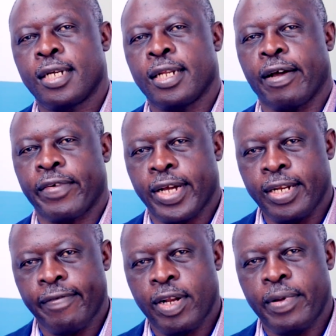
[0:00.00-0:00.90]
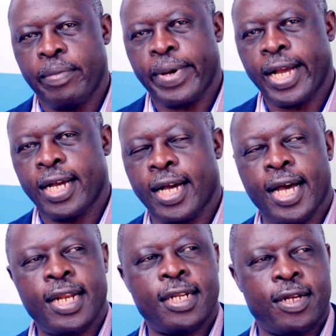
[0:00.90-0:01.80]
the African Development Bank,
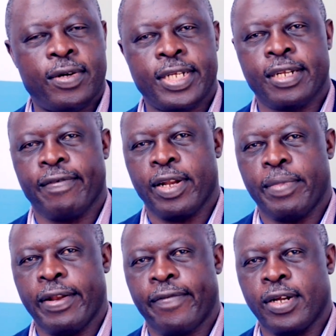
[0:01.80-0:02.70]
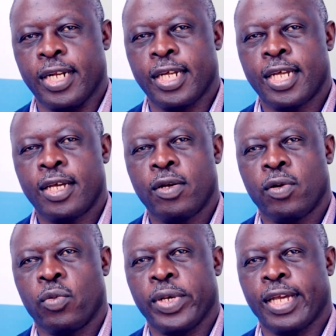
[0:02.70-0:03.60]
and the Nordic Development Fund.
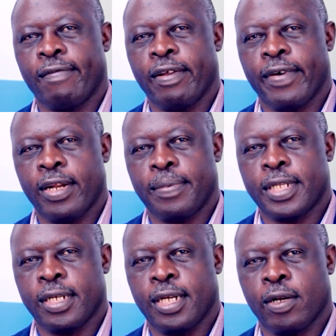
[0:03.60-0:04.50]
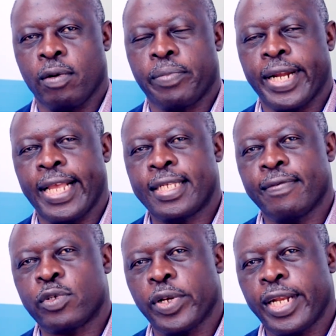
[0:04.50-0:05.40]
We have developed a
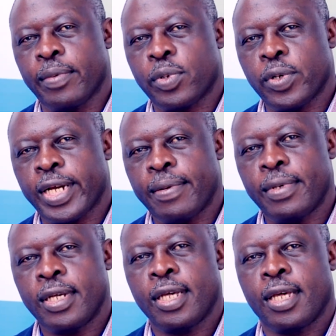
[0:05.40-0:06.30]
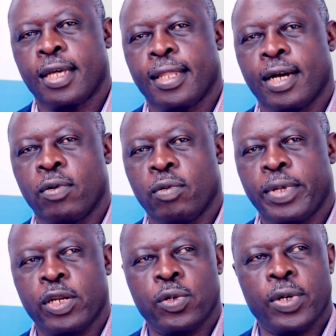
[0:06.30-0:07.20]
comprehensive training program that will
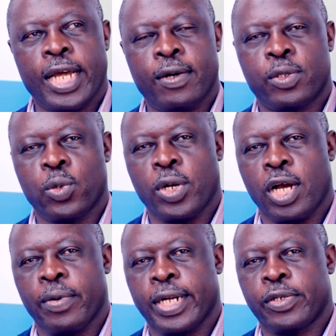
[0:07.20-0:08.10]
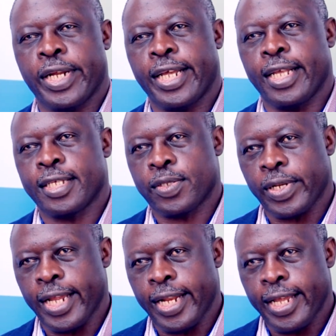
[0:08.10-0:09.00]
be rolled out through our training
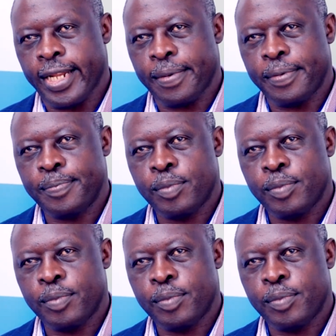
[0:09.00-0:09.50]
institute in EDEP